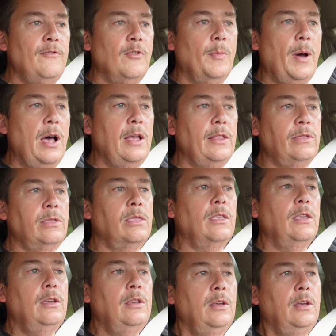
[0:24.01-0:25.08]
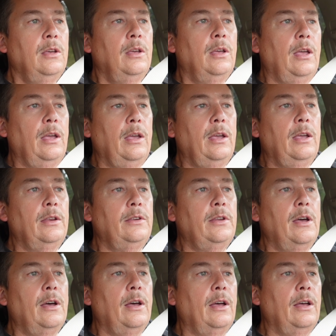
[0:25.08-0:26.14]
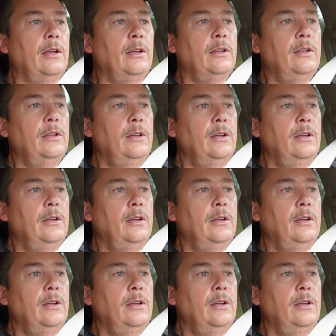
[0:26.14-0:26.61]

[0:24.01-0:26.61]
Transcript: Vermont. And